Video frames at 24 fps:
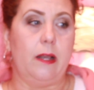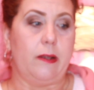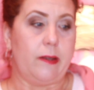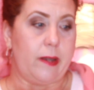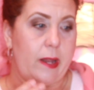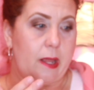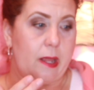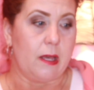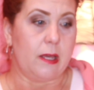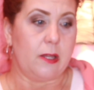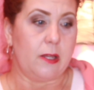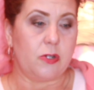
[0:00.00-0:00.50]

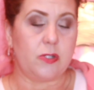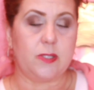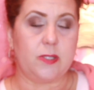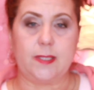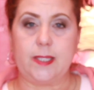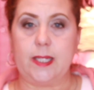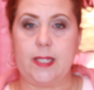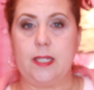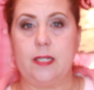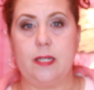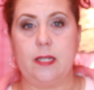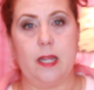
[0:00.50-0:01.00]
Now I
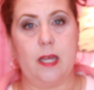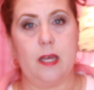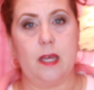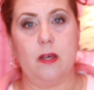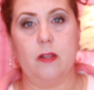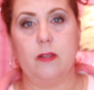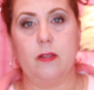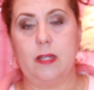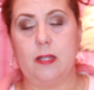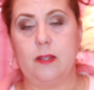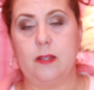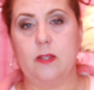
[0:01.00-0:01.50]
understand
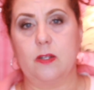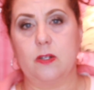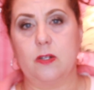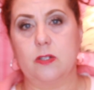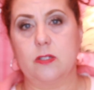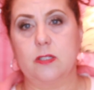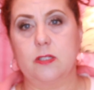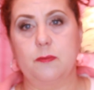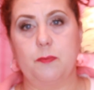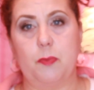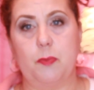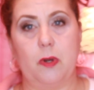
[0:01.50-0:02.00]
now that
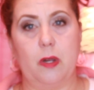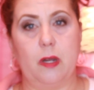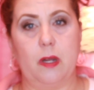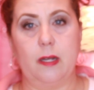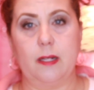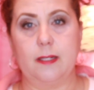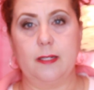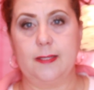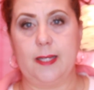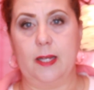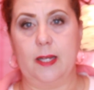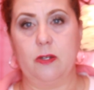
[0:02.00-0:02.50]
there's
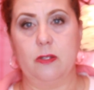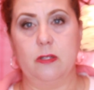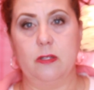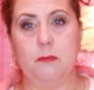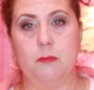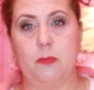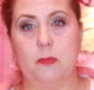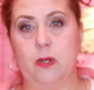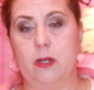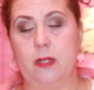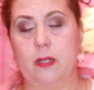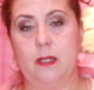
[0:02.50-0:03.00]
products out on the
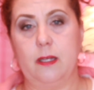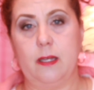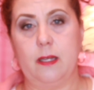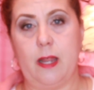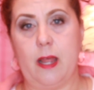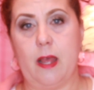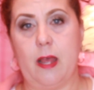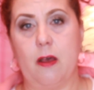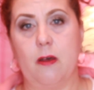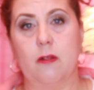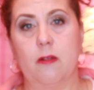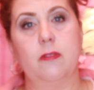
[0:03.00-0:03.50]
market
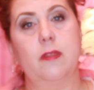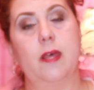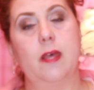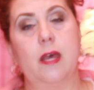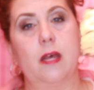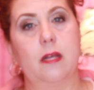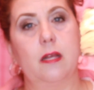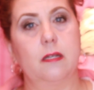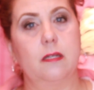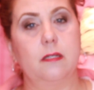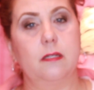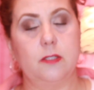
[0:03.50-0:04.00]
now
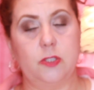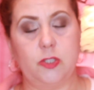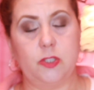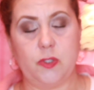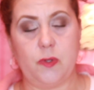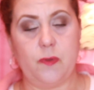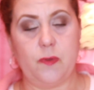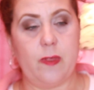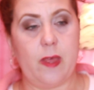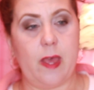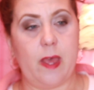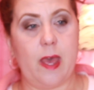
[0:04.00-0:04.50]
that
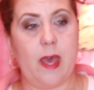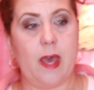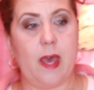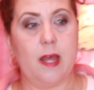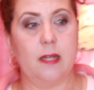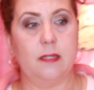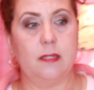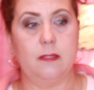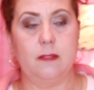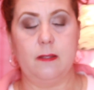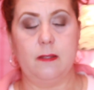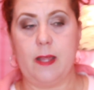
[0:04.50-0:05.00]
do
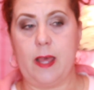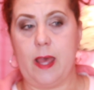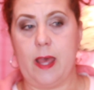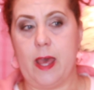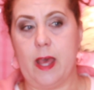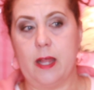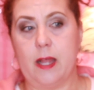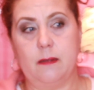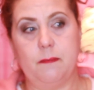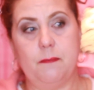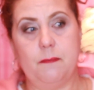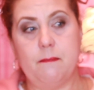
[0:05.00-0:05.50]
that,
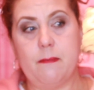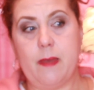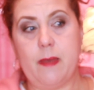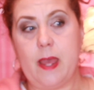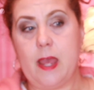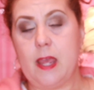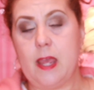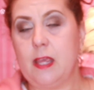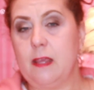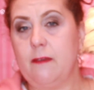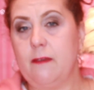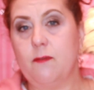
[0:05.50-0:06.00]
that
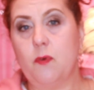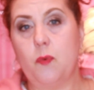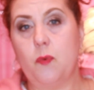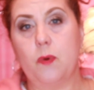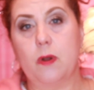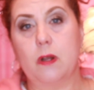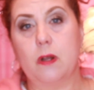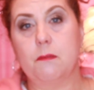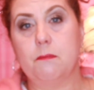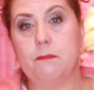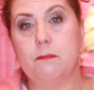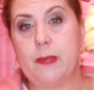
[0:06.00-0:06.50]
may even
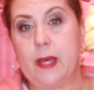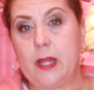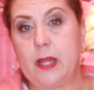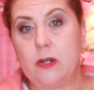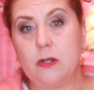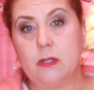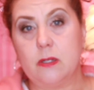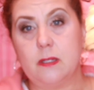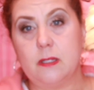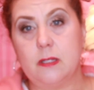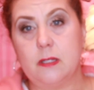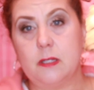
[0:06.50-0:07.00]
work
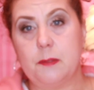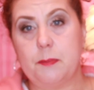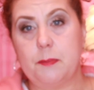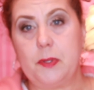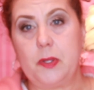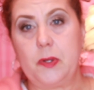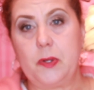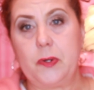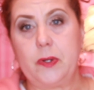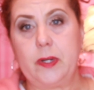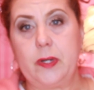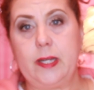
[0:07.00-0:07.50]
better than the
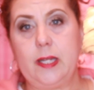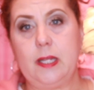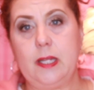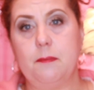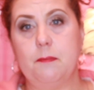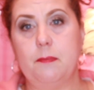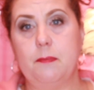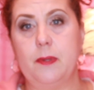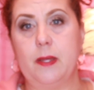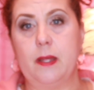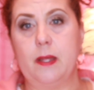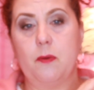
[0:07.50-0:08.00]

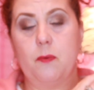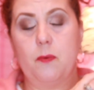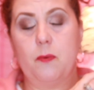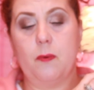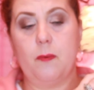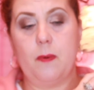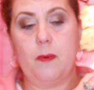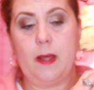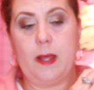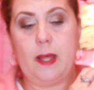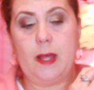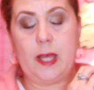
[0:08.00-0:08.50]
Purity, but
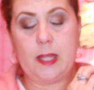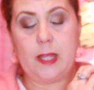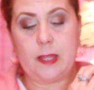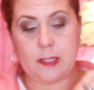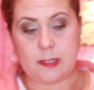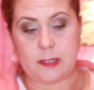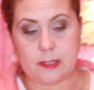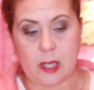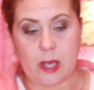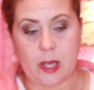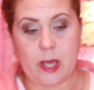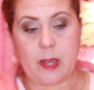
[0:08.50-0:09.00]
at
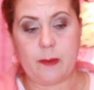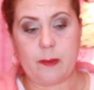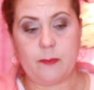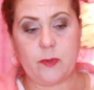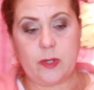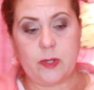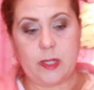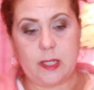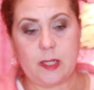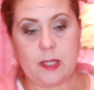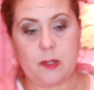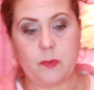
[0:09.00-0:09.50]
the time
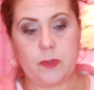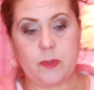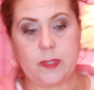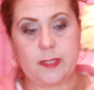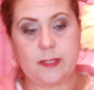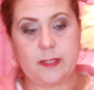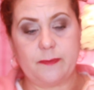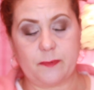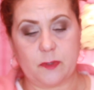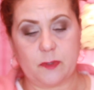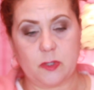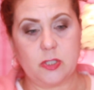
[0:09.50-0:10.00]
when it
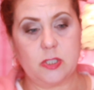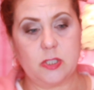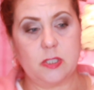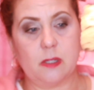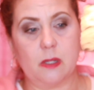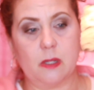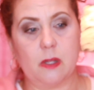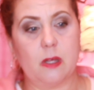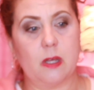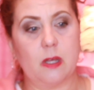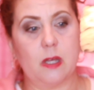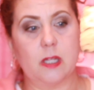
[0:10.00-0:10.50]
was first
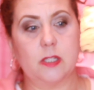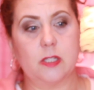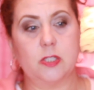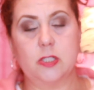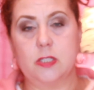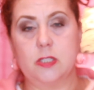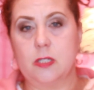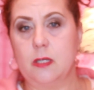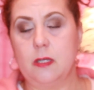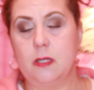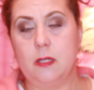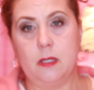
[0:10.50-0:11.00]

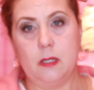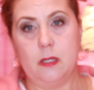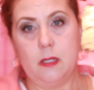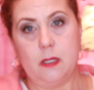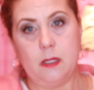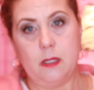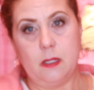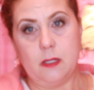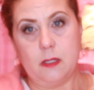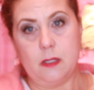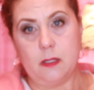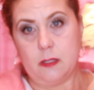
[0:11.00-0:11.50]
launched,
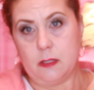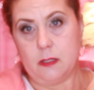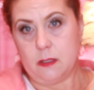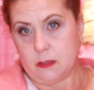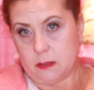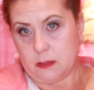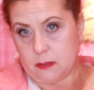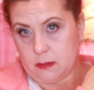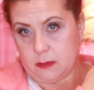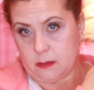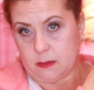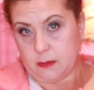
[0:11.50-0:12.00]

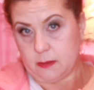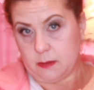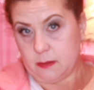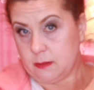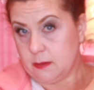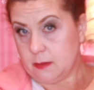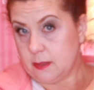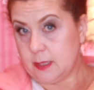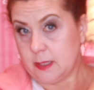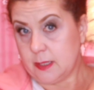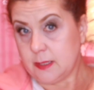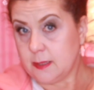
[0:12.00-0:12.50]

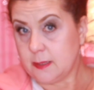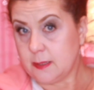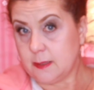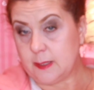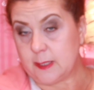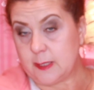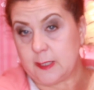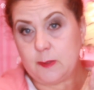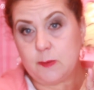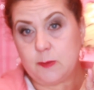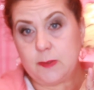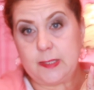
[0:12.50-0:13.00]
this
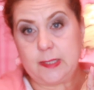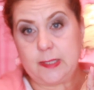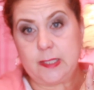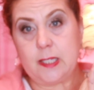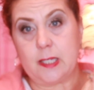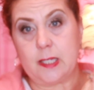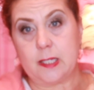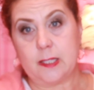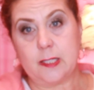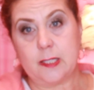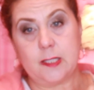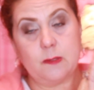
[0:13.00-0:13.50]
this was
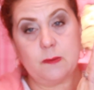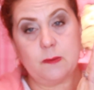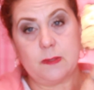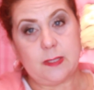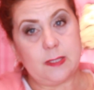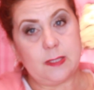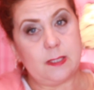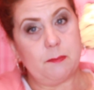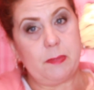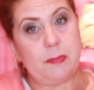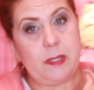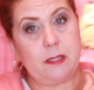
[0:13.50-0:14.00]
it. This
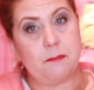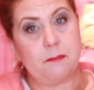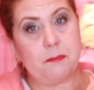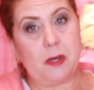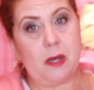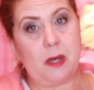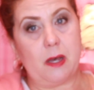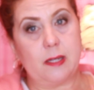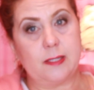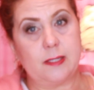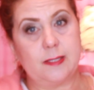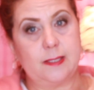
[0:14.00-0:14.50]
was the big
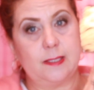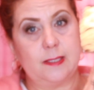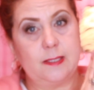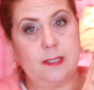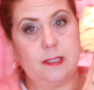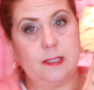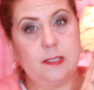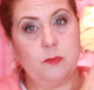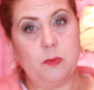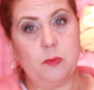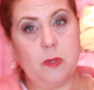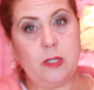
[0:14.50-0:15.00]
boss.
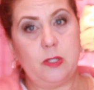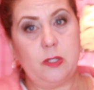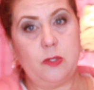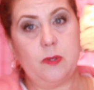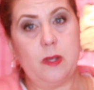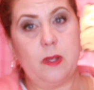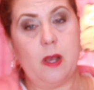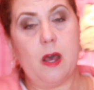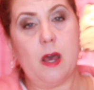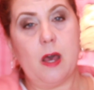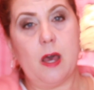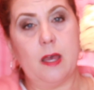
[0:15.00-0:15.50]
This is what
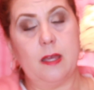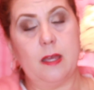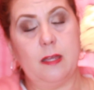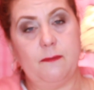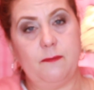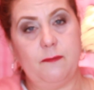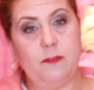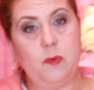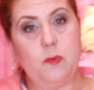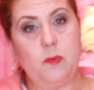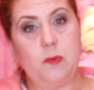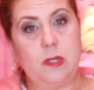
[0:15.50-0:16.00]
you got
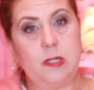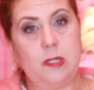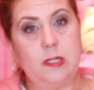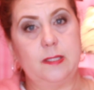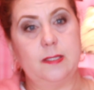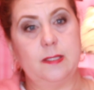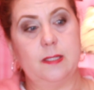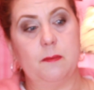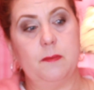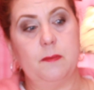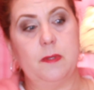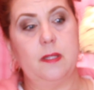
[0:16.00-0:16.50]
if you wanted
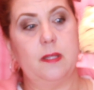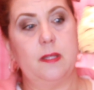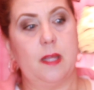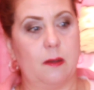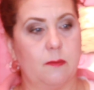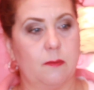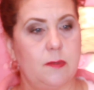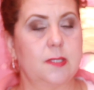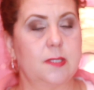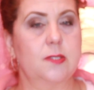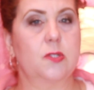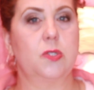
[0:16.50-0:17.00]
something
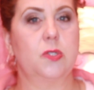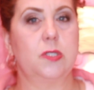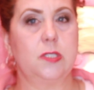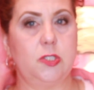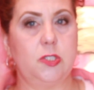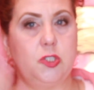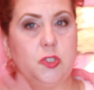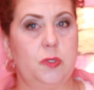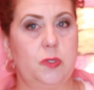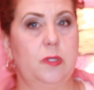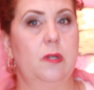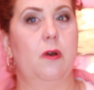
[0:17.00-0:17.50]
that was going to
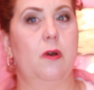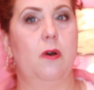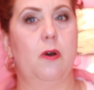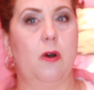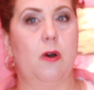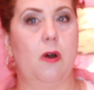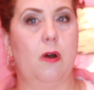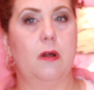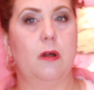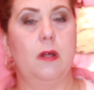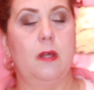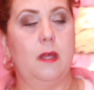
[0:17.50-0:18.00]
do it
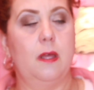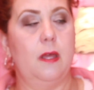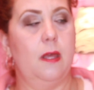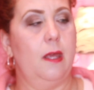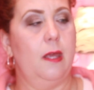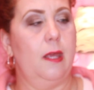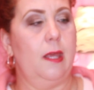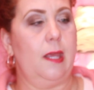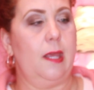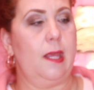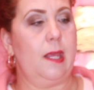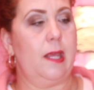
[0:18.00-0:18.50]
all.
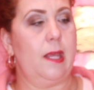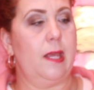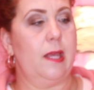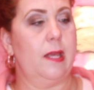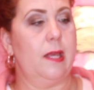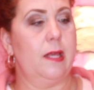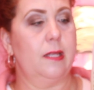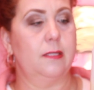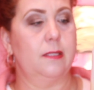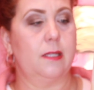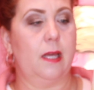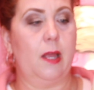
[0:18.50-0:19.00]

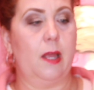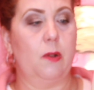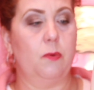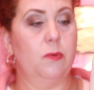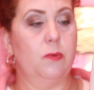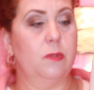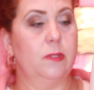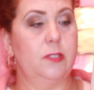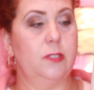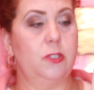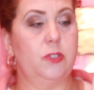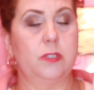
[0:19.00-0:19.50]
And I
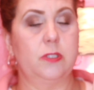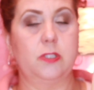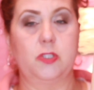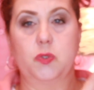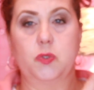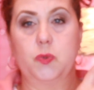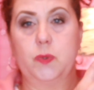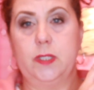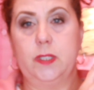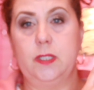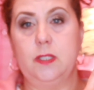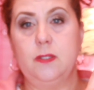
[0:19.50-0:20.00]
really do
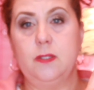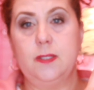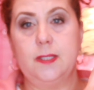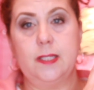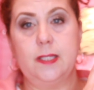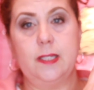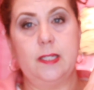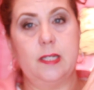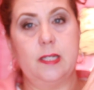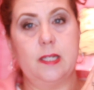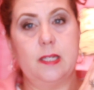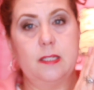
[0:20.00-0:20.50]
enjoy
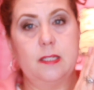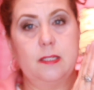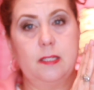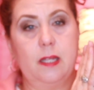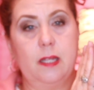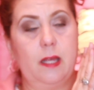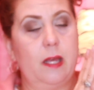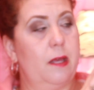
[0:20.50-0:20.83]
using it.